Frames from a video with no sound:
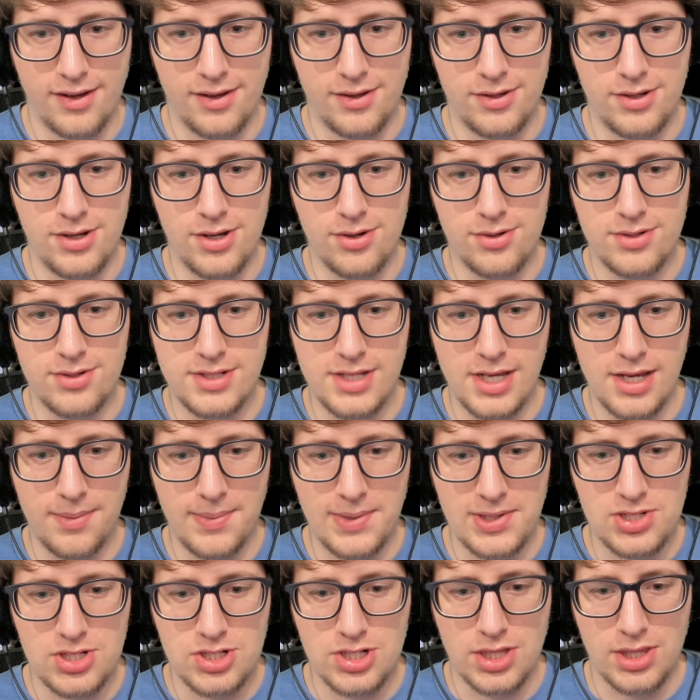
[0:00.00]
No
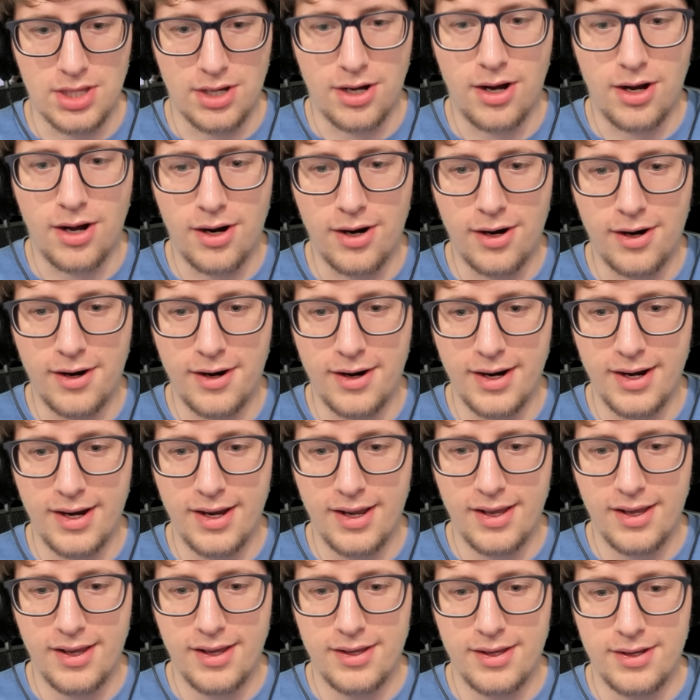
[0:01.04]
damage to the heart.
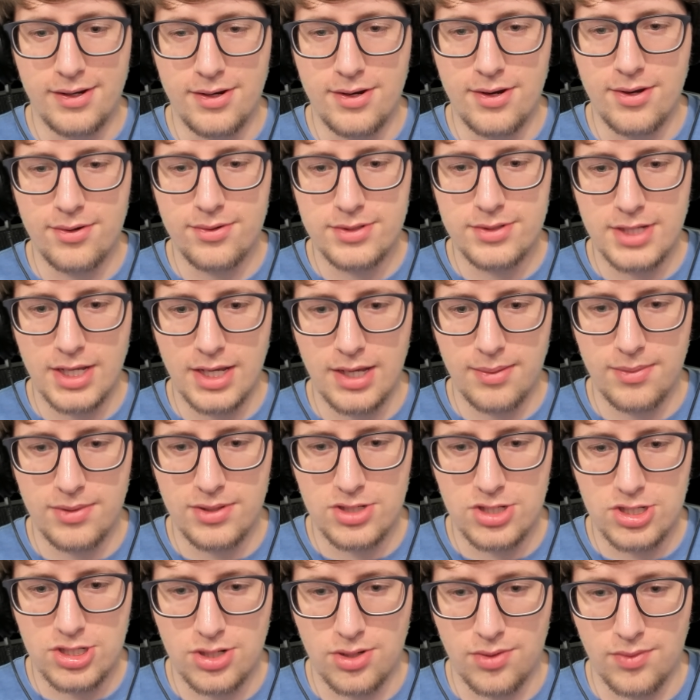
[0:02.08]
No
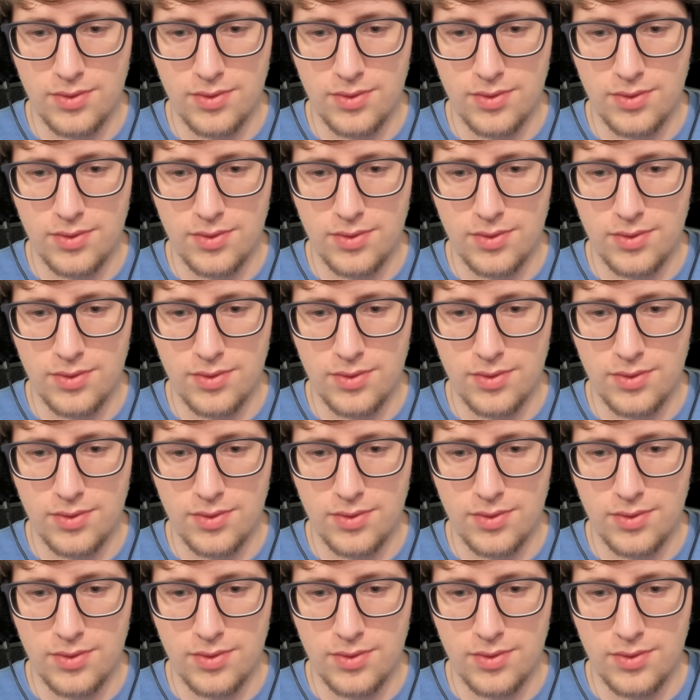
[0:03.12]
damage to